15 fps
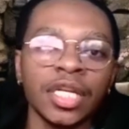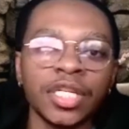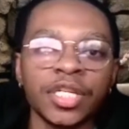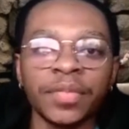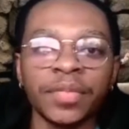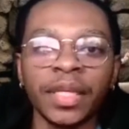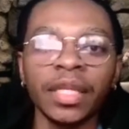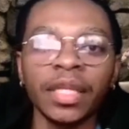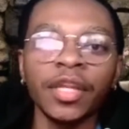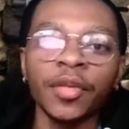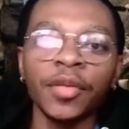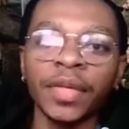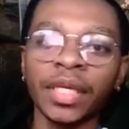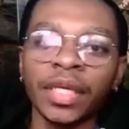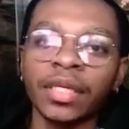GEMINI
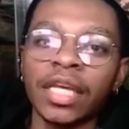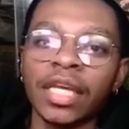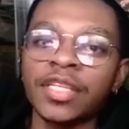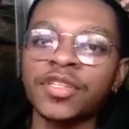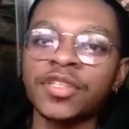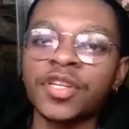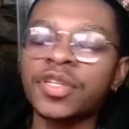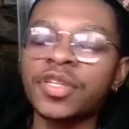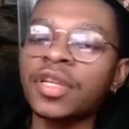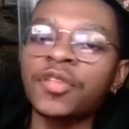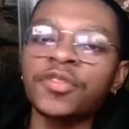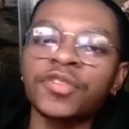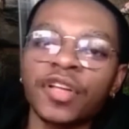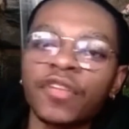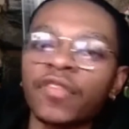Near Me isn't just
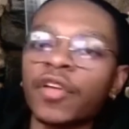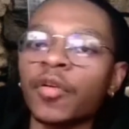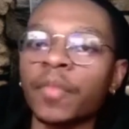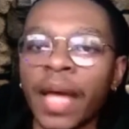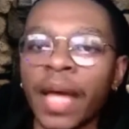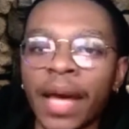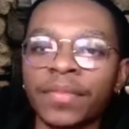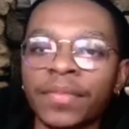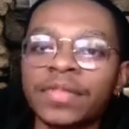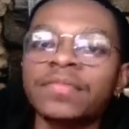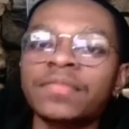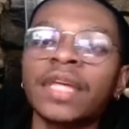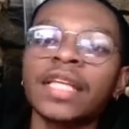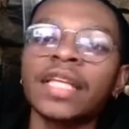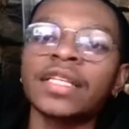another self-help app.
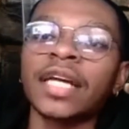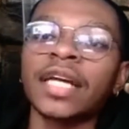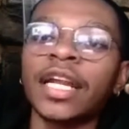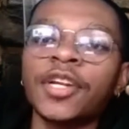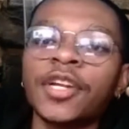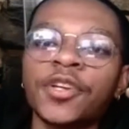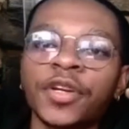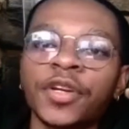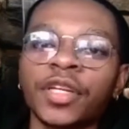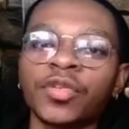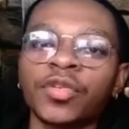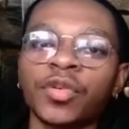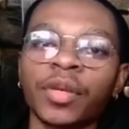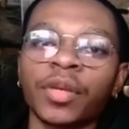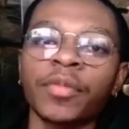It's a guided journey
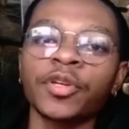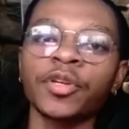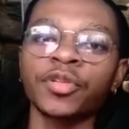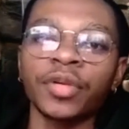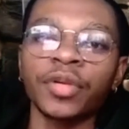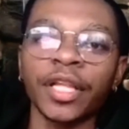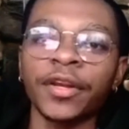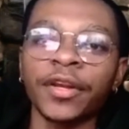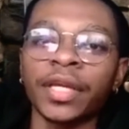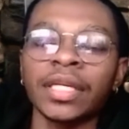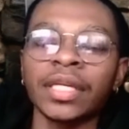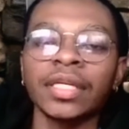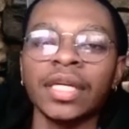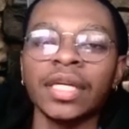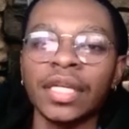toward emotional
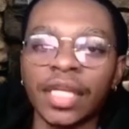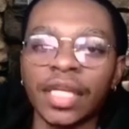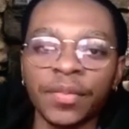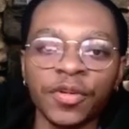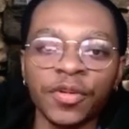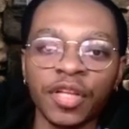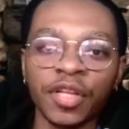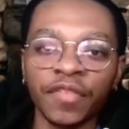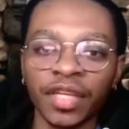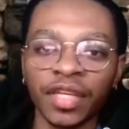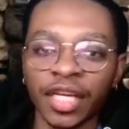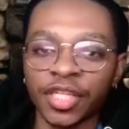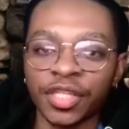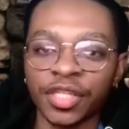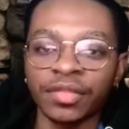clarity, deeper
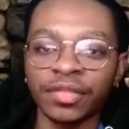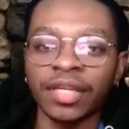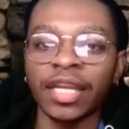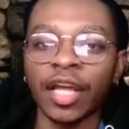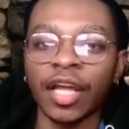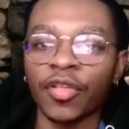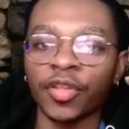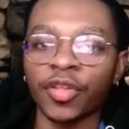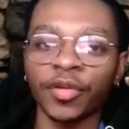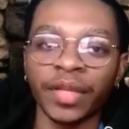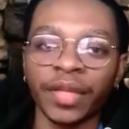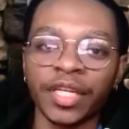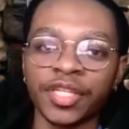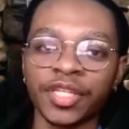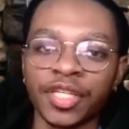self-connection, and healthy
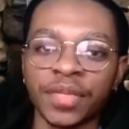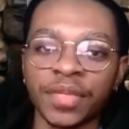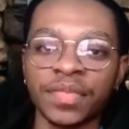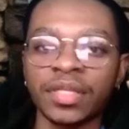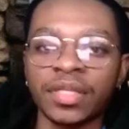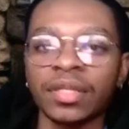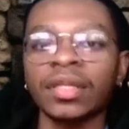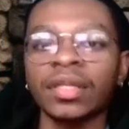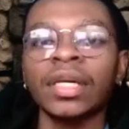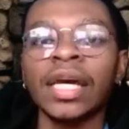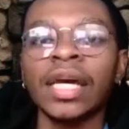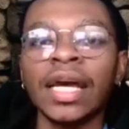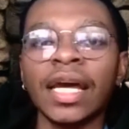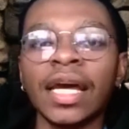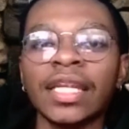relationships.
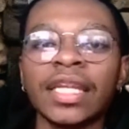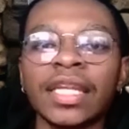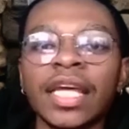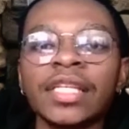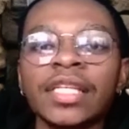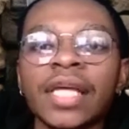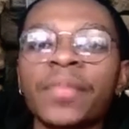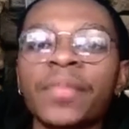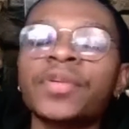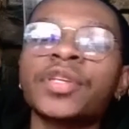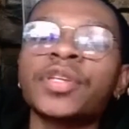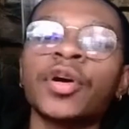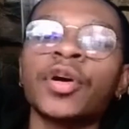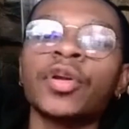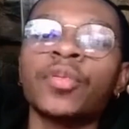In today's
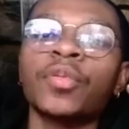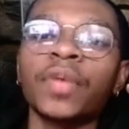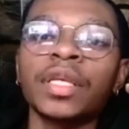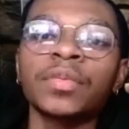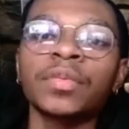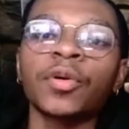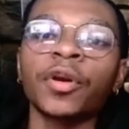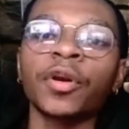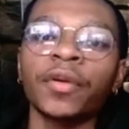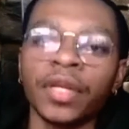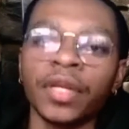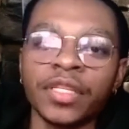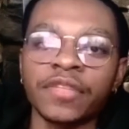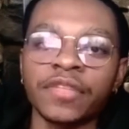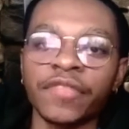episode, we explore
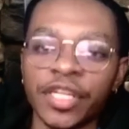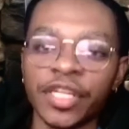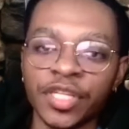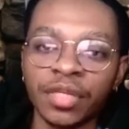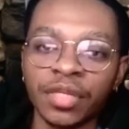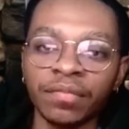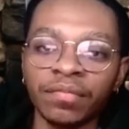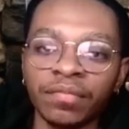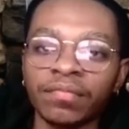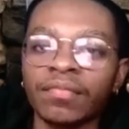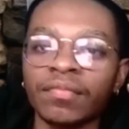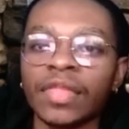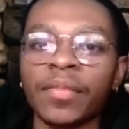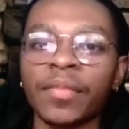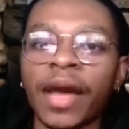Iryna's vision,
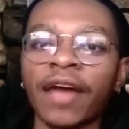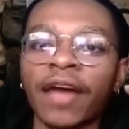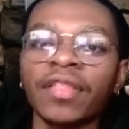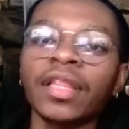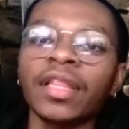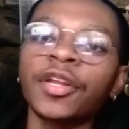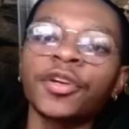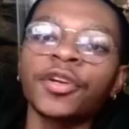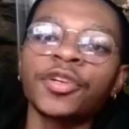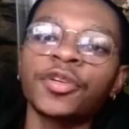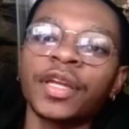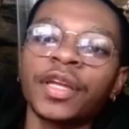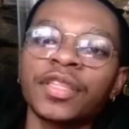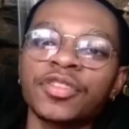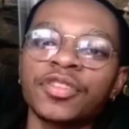the path that led her to
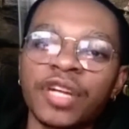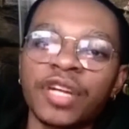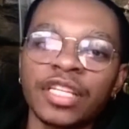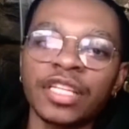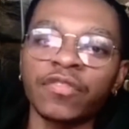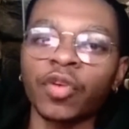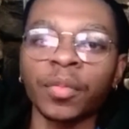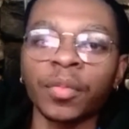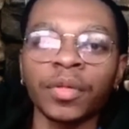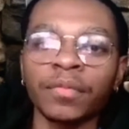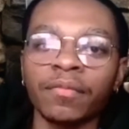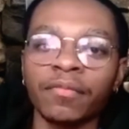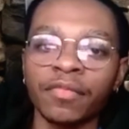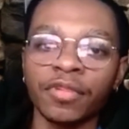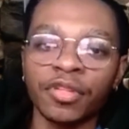create this
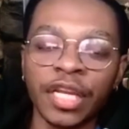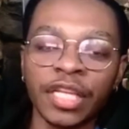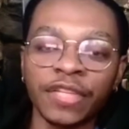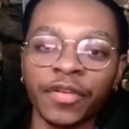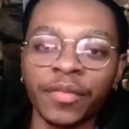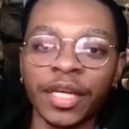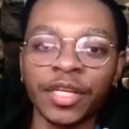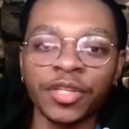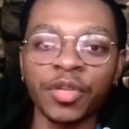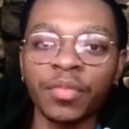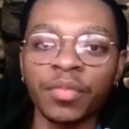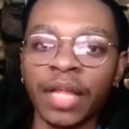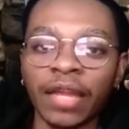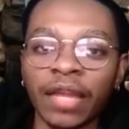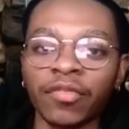
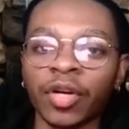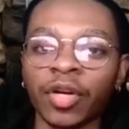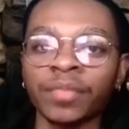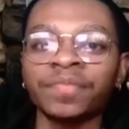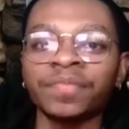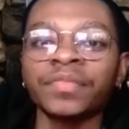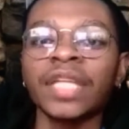transformational platform,